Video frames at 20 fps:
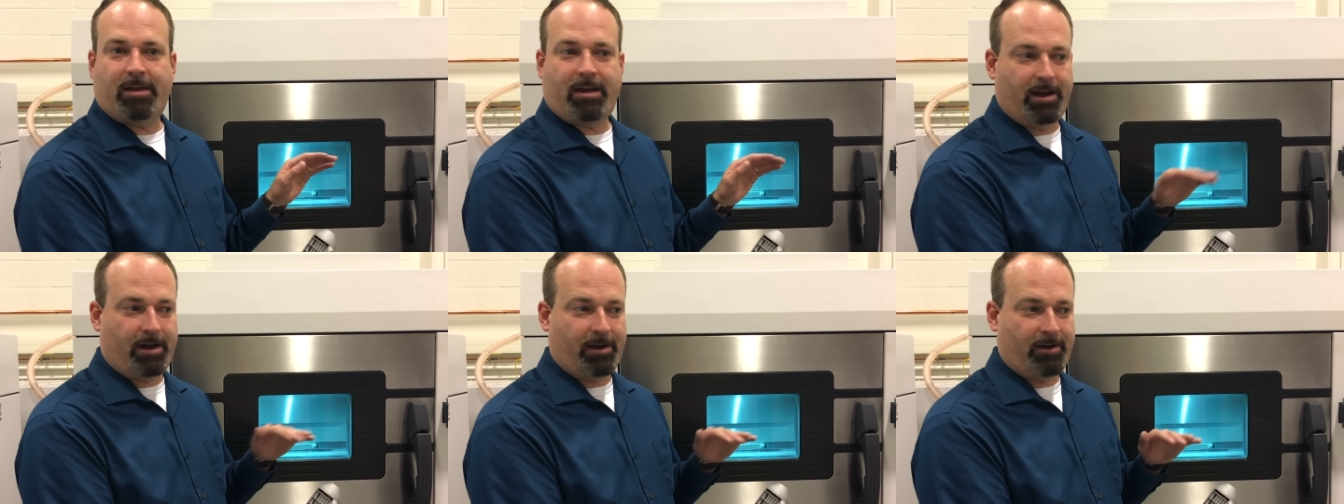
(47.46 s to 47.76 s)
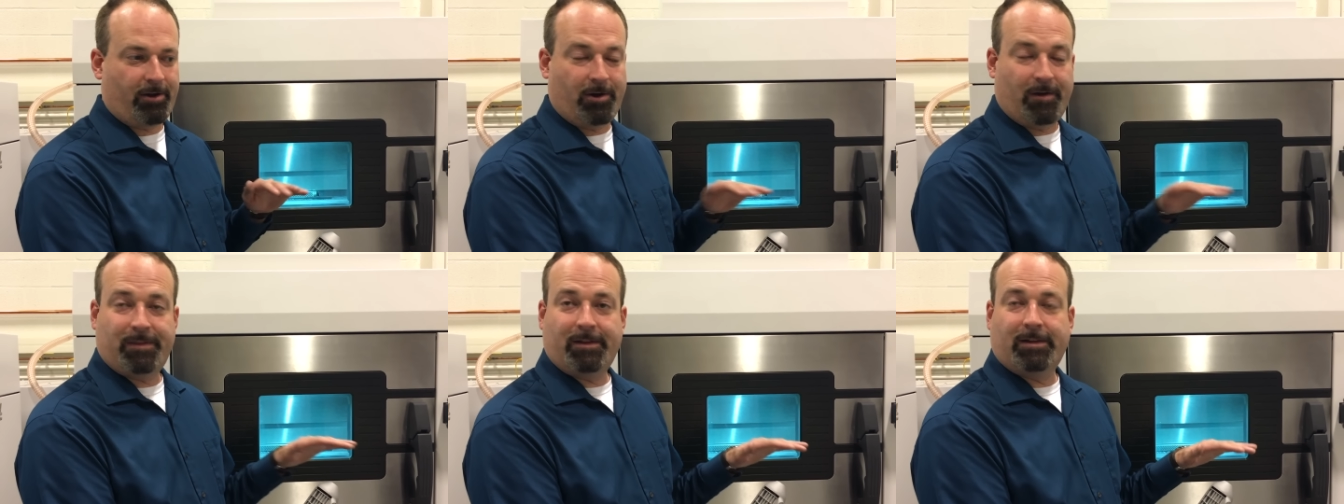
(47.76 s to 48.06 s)
uh,
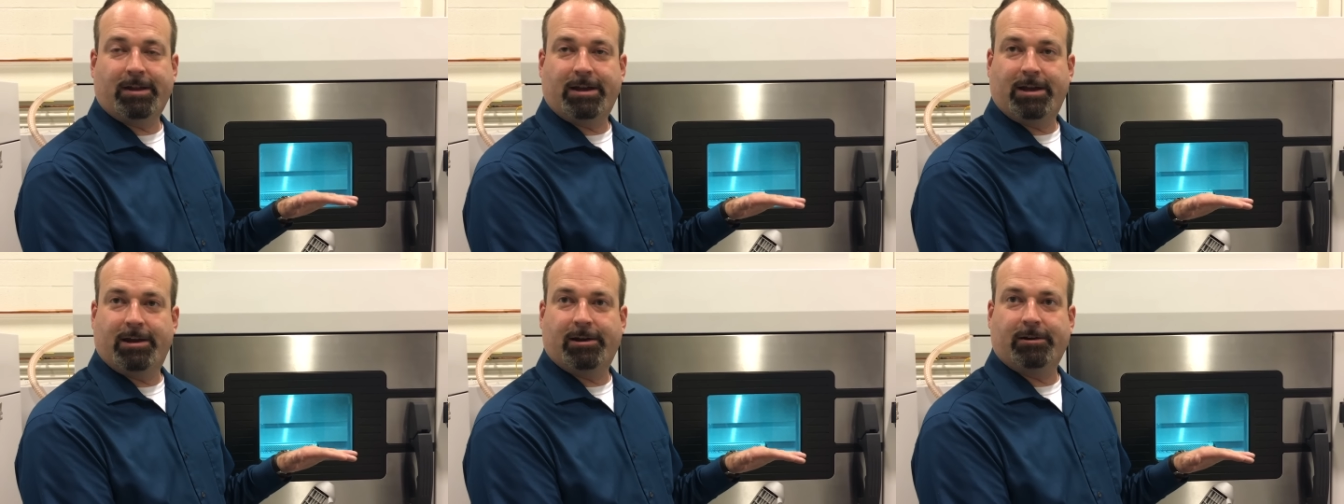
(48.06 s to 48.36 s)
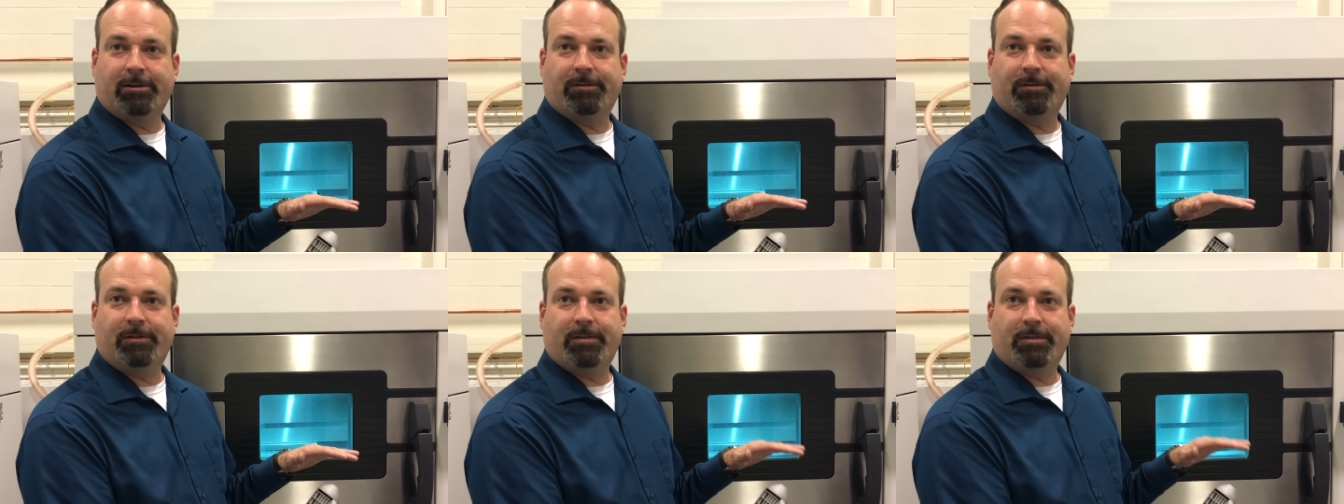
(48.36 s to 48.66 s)
on the
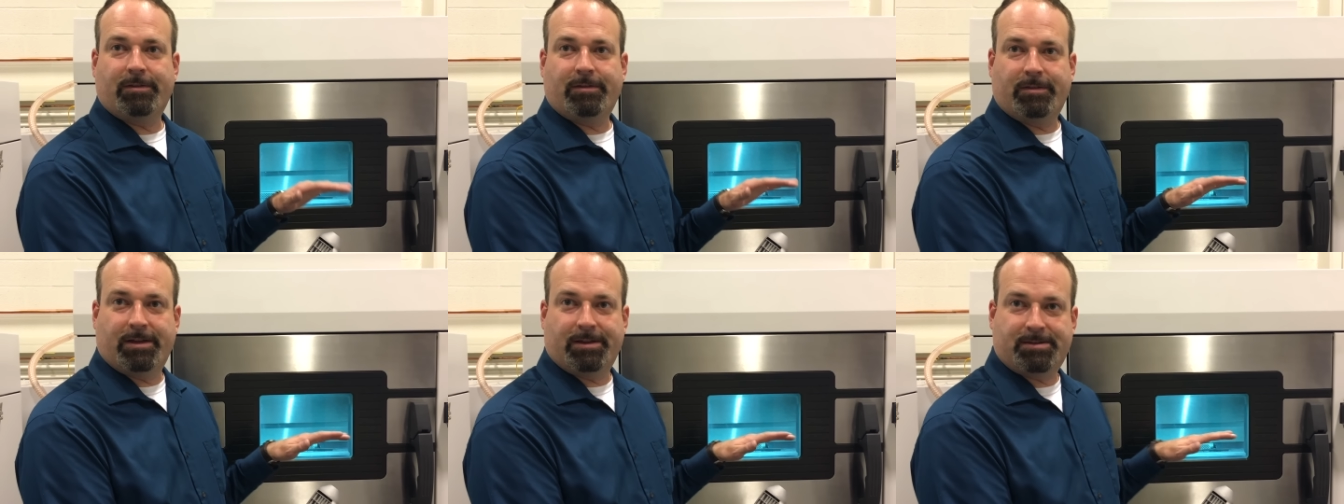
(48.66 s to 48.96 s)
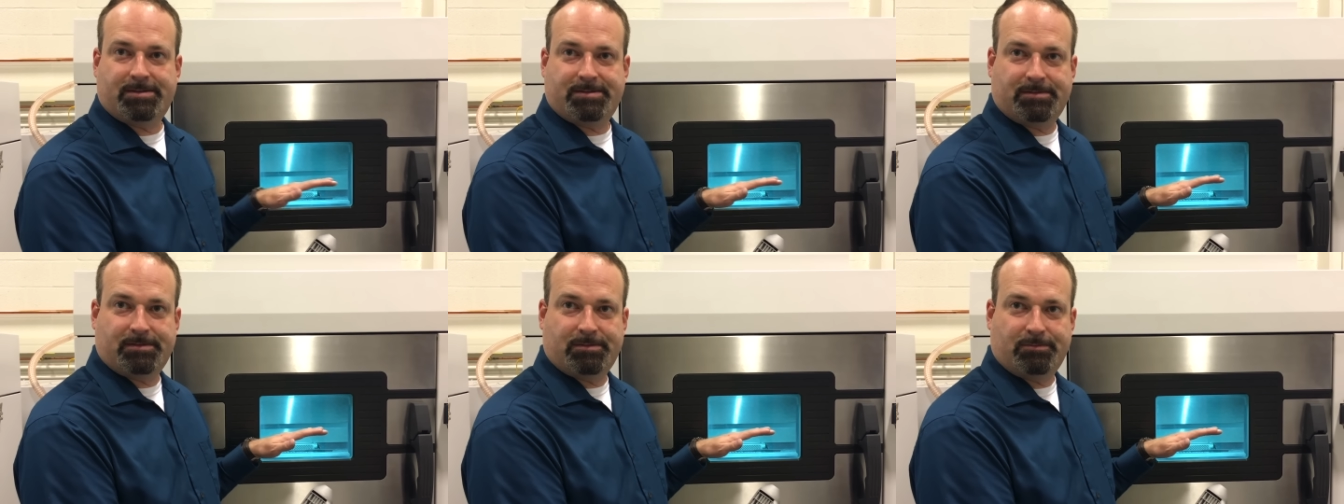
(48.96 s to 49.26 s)
layer
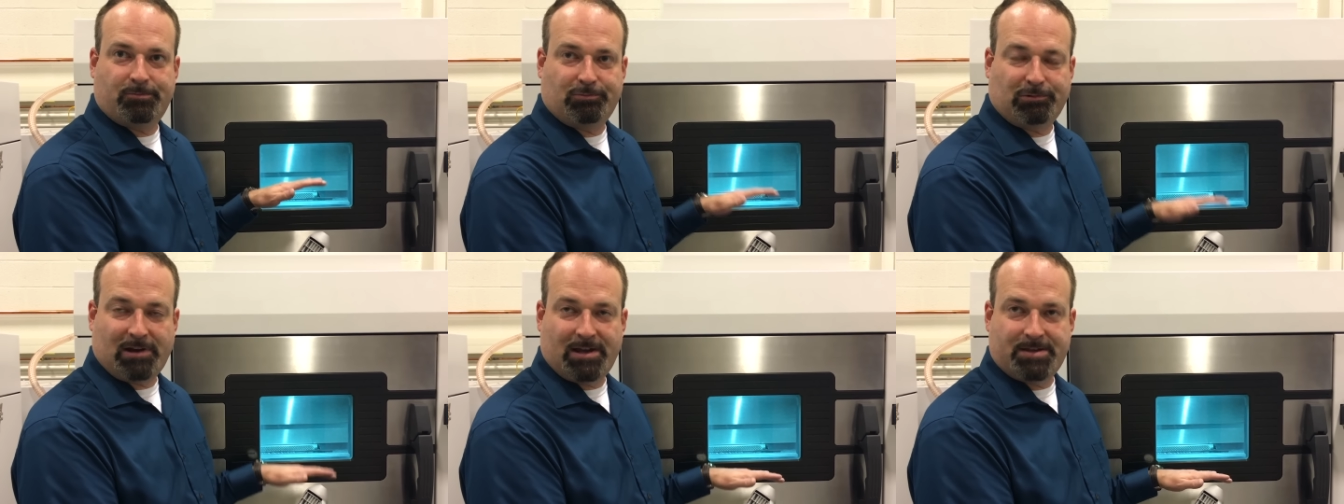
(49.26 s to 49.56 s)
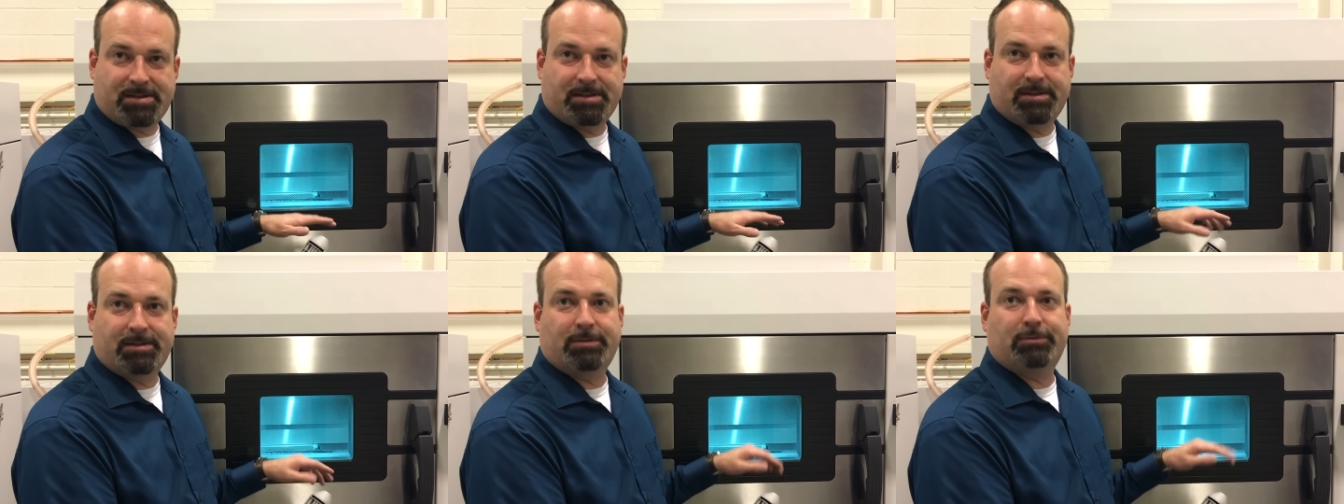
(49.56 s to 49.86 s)
that's
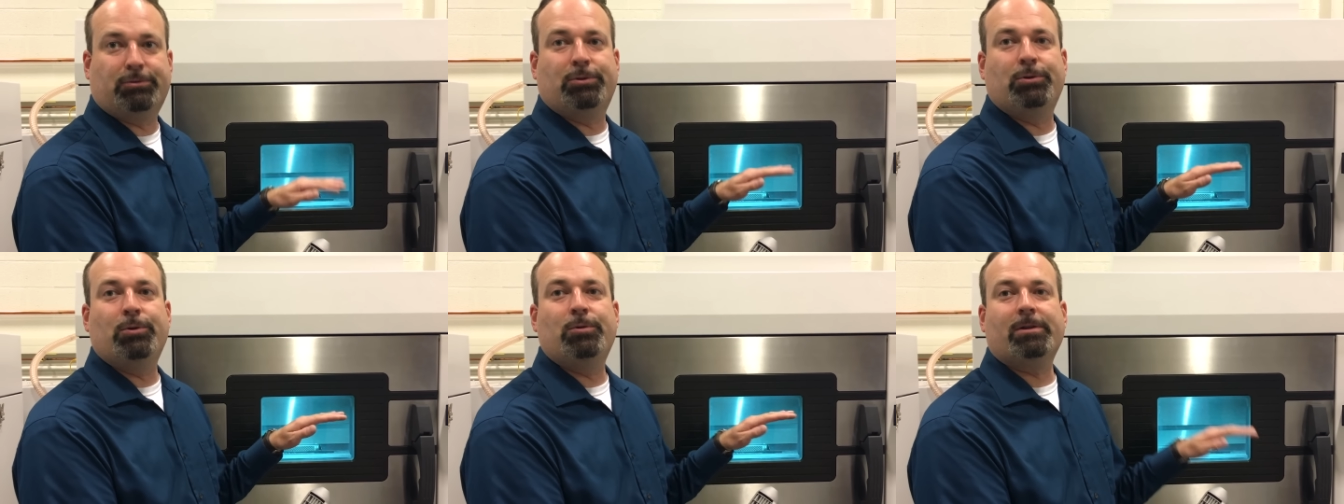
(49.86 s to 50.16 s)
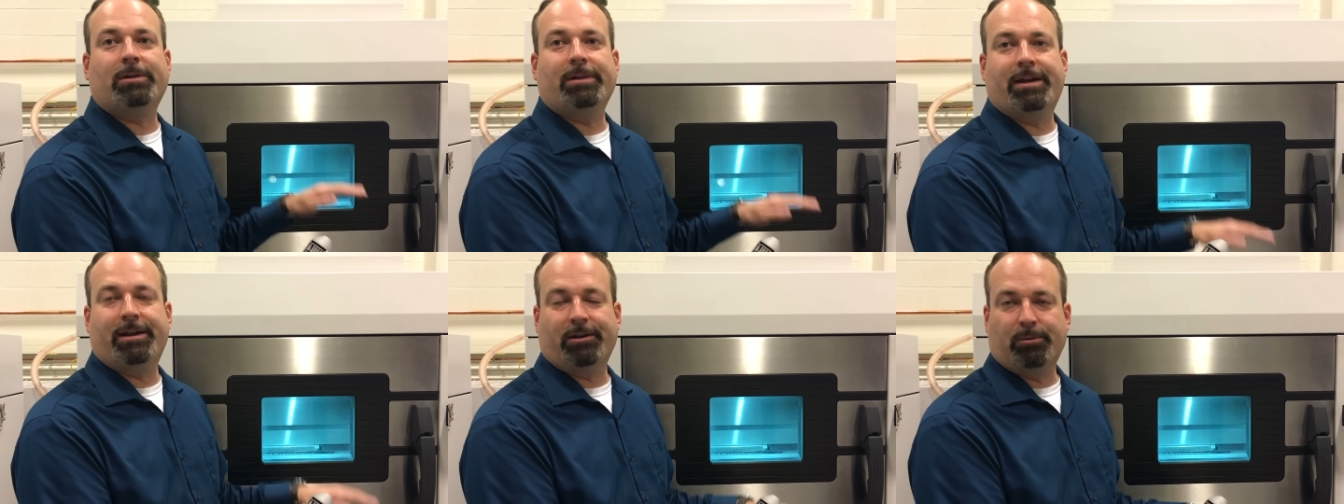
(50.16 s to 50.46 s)
present to
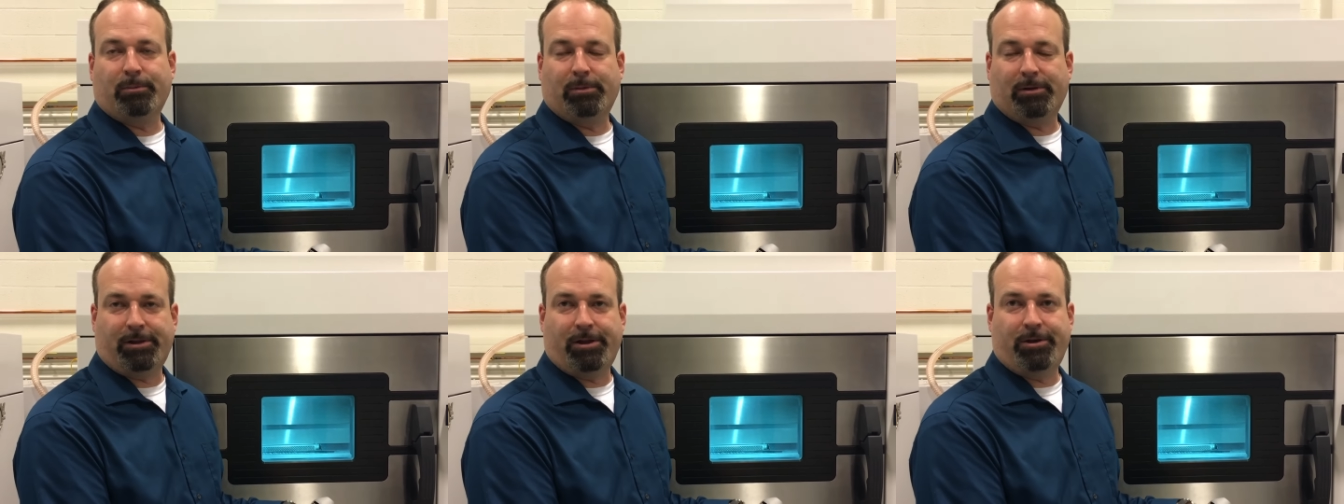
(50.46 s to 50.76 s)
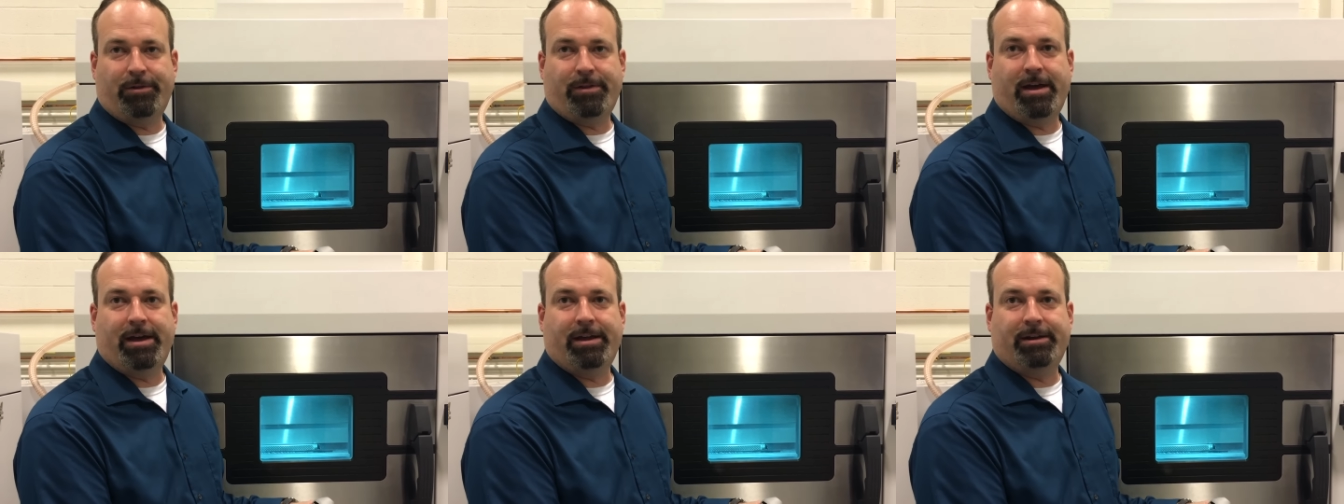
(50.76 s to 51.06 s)
the layer
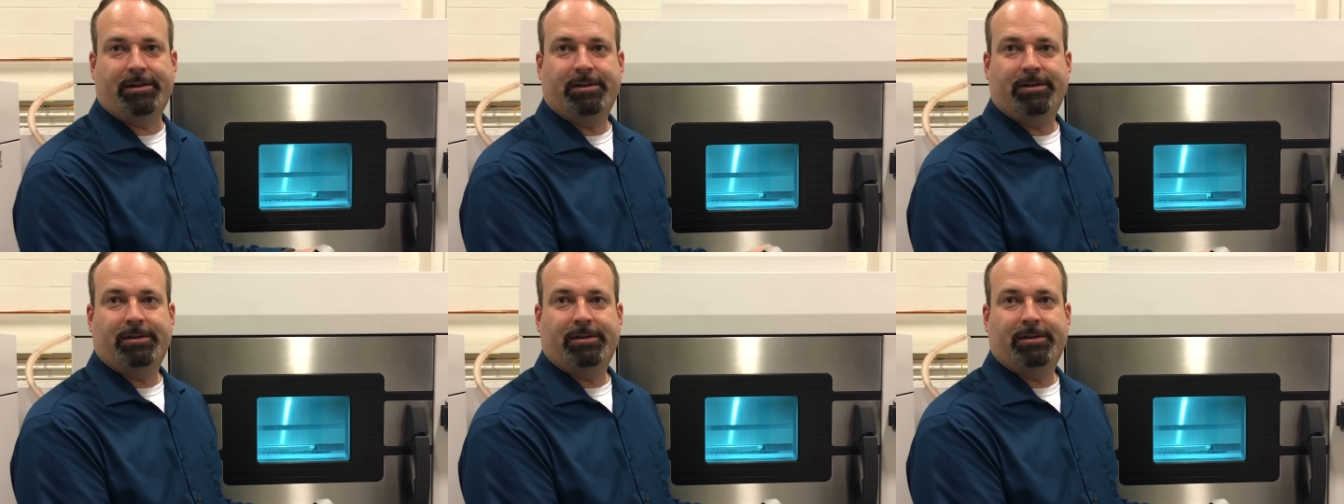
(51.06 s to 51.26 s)
below that.